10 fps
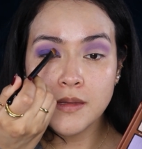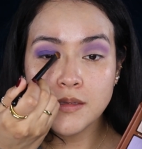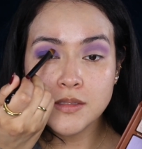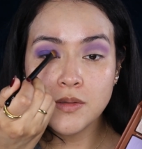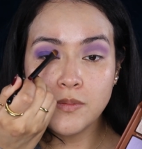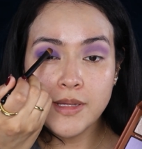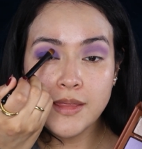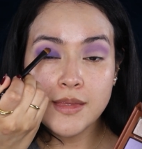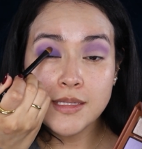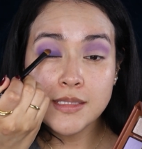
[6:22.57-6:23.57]
So
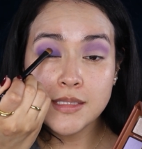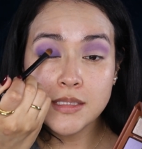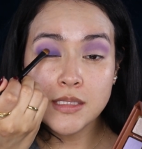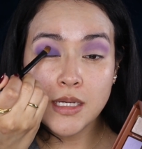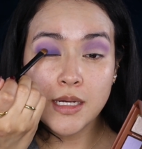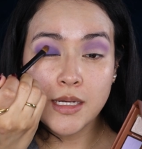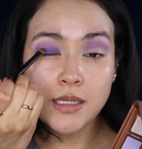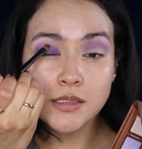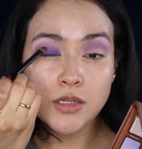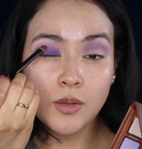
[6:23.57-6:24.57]
with this
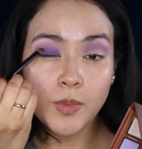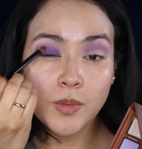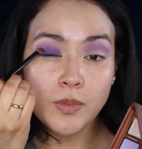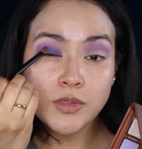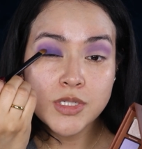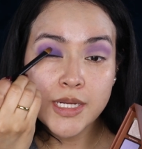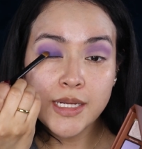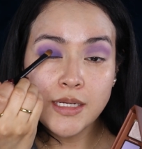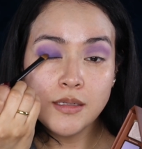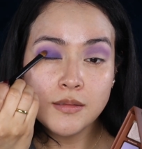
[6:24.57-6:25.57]
dark purple
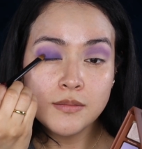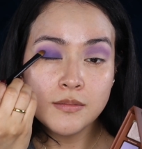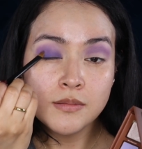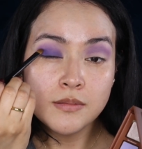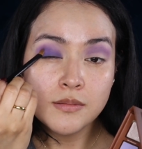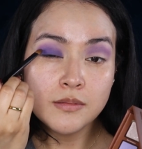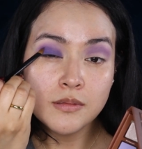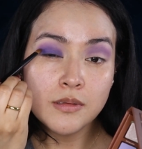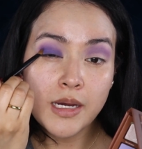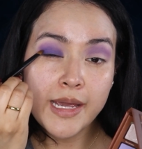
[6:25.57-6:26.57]
shade,
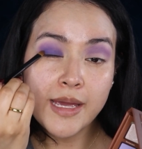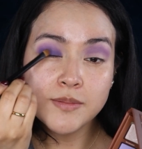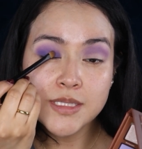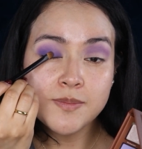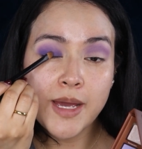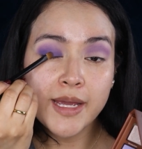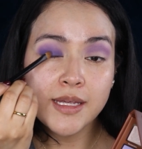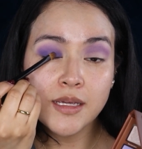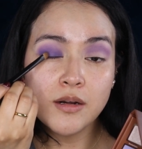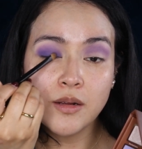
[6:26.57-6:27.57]
I am just
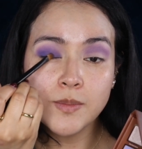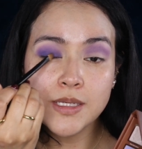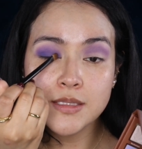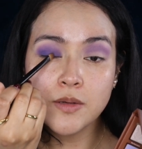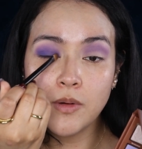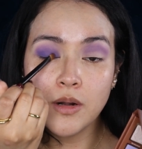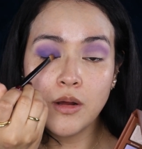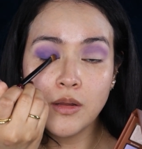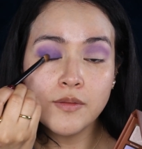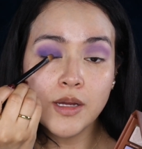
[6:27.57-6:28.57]
packing it on because I want
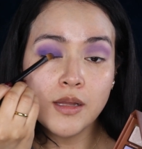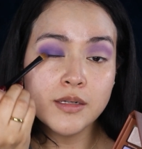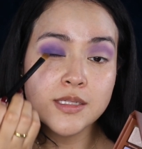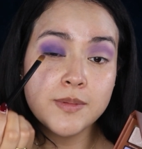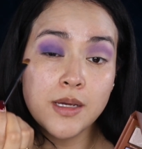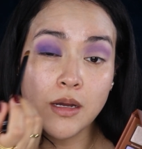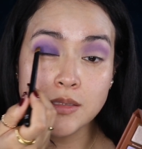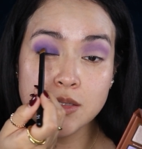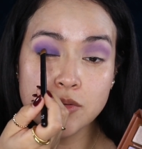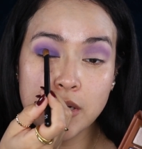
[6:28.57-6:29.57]
all of the color to be
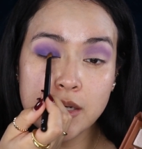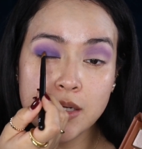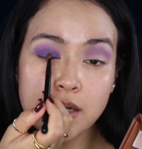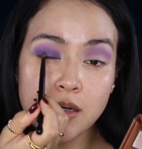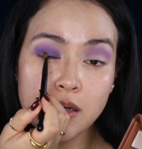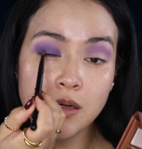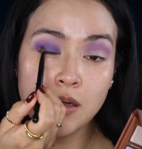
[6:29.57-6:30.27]
concentrated here.